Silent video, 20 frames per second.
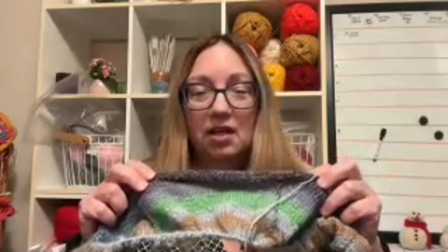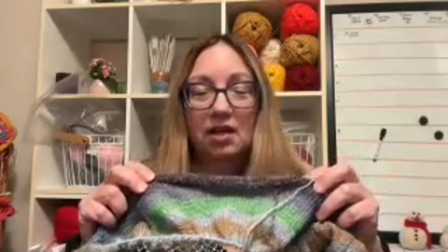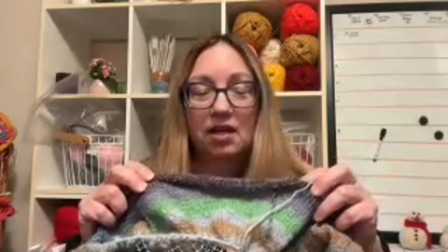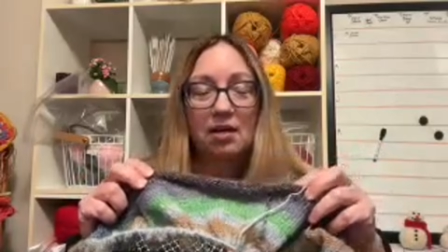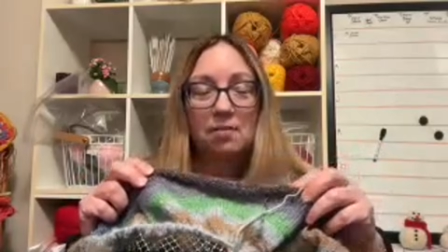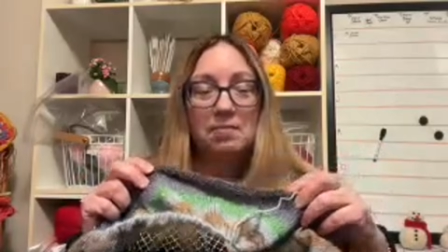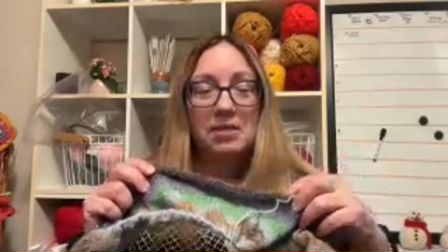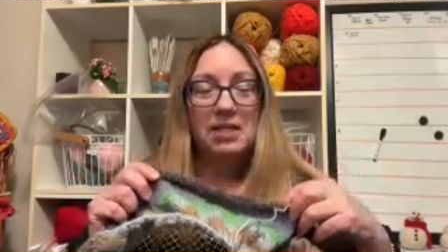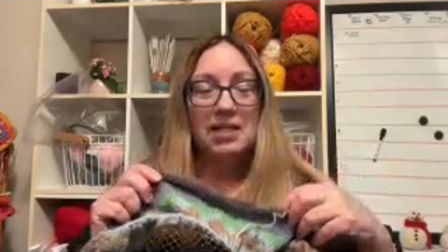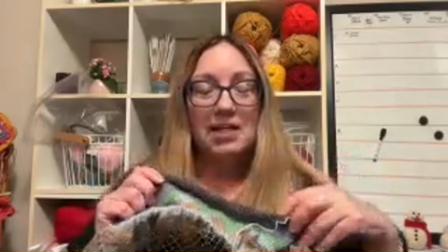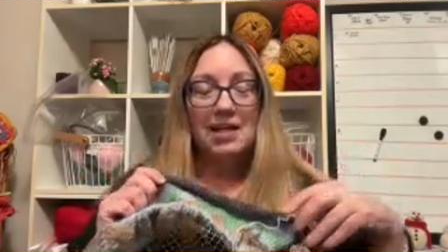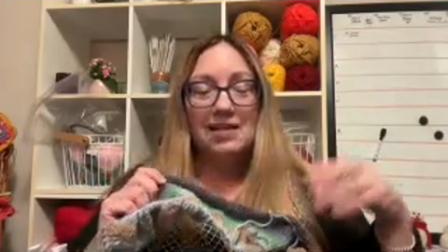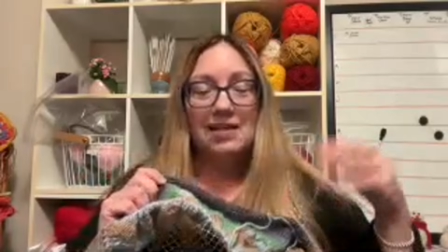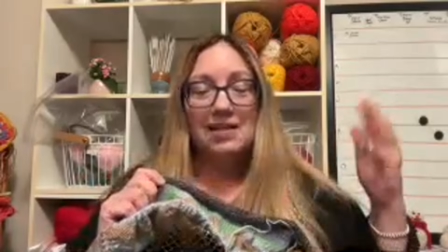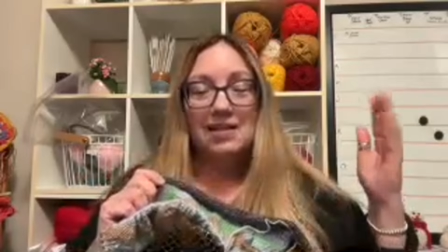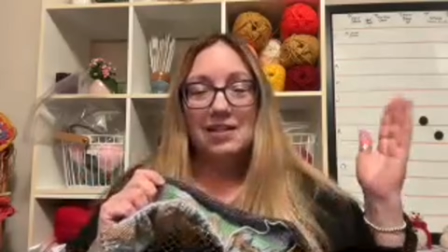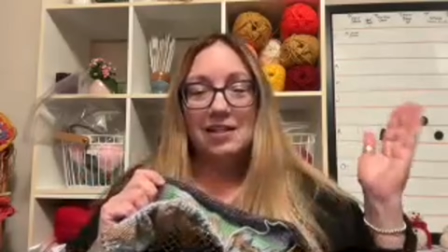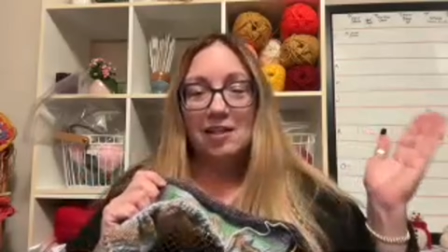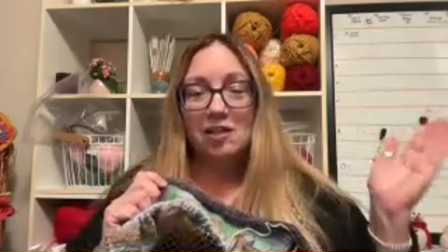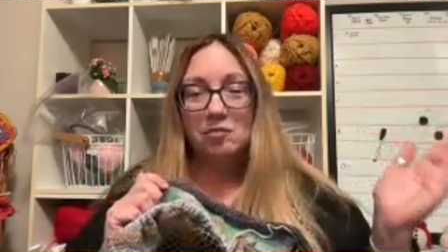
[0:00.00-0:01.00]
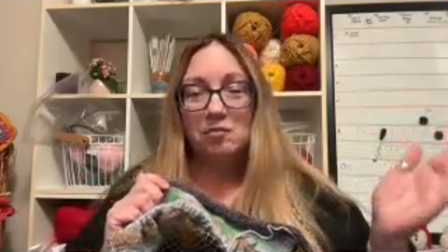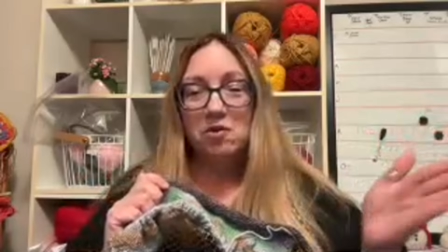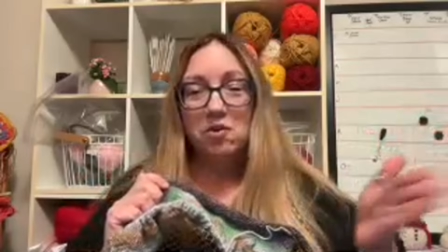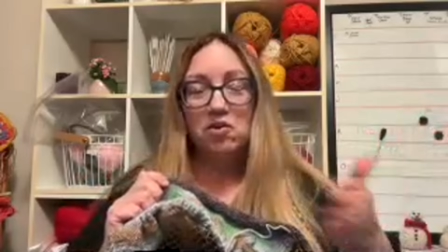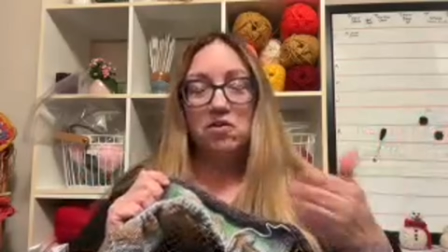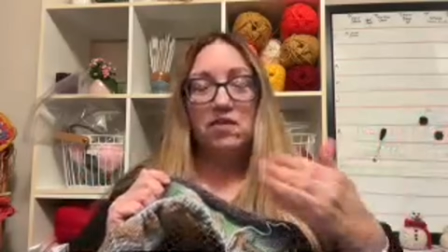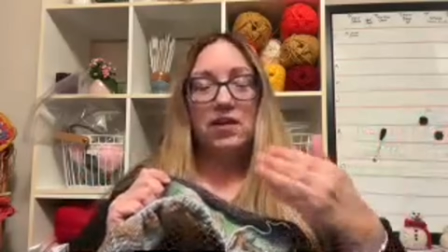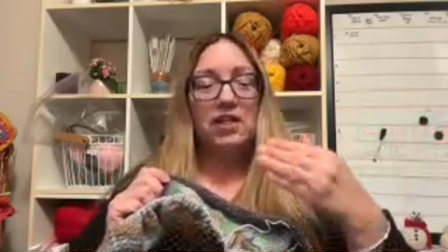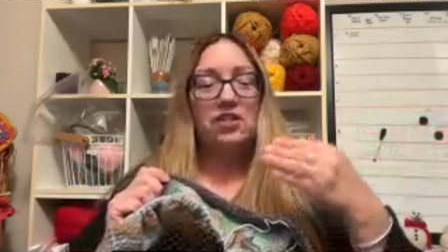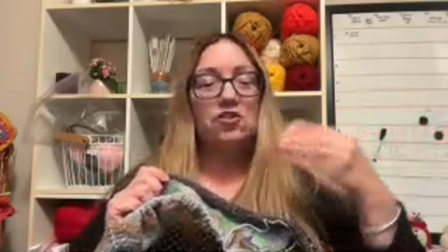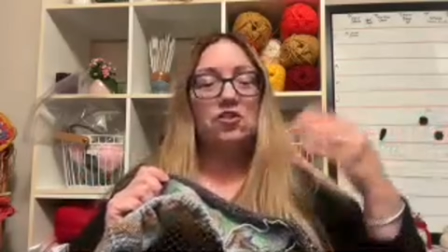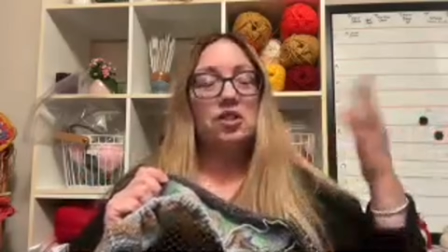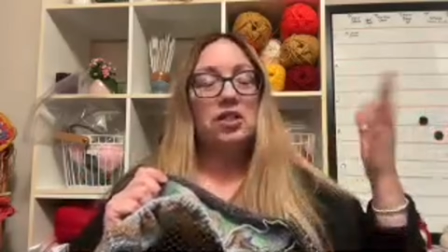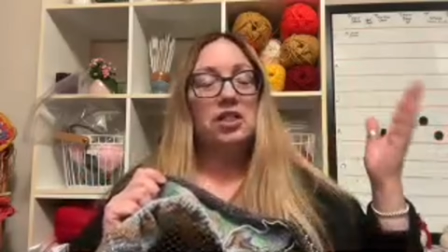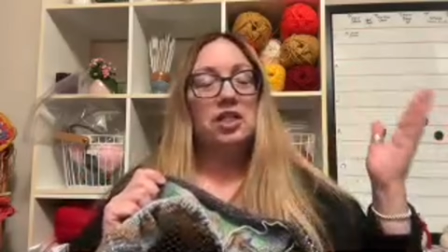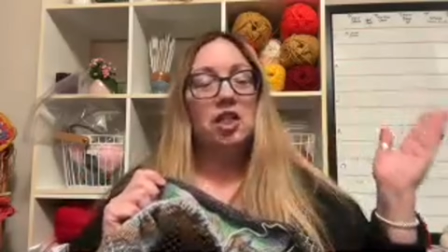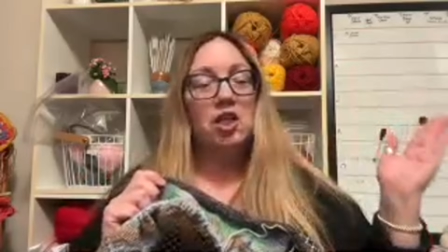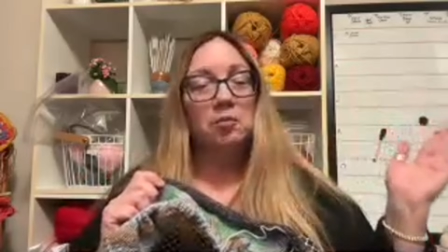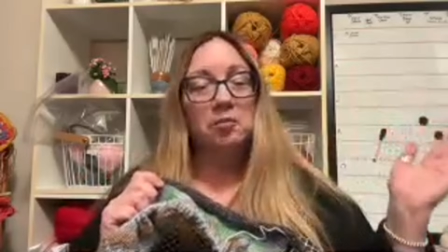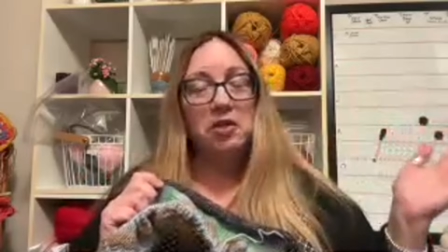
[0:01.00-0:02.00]
because it does motivate you to
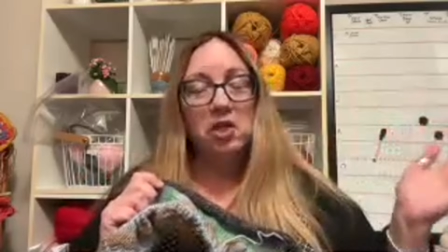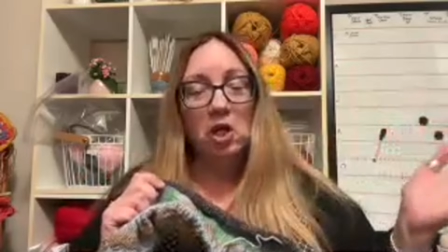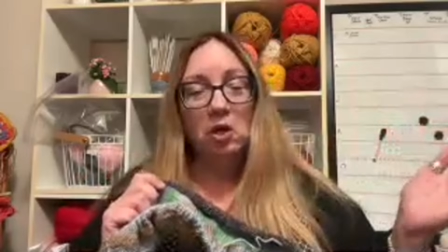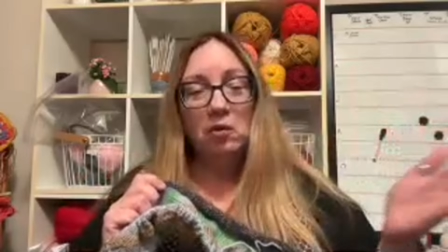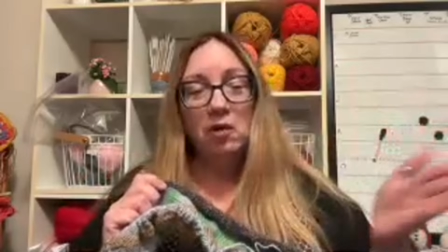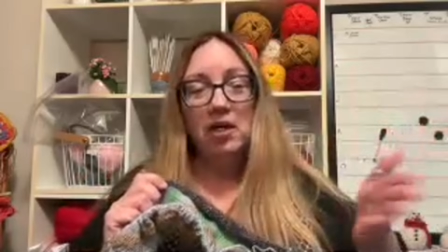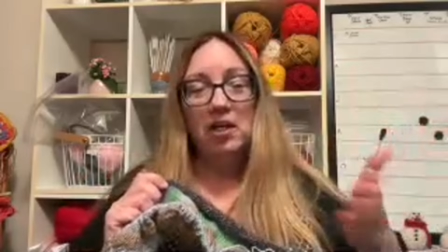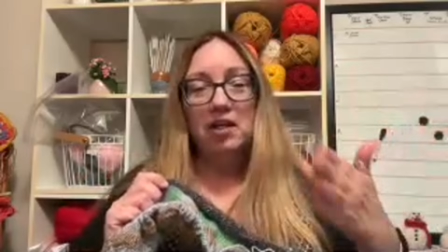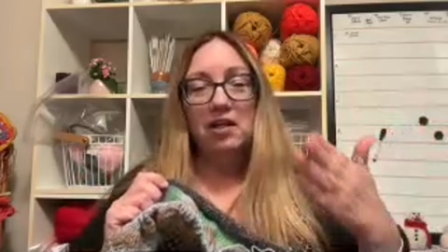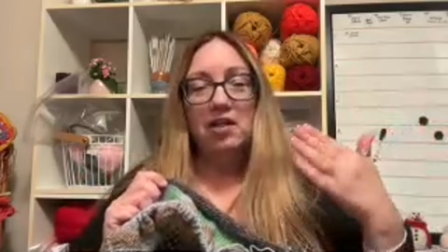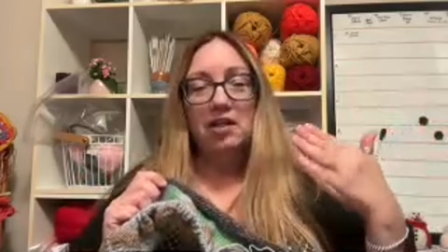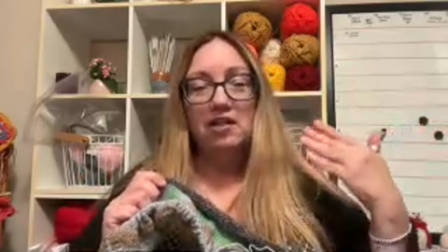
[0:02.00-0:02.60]
keep going.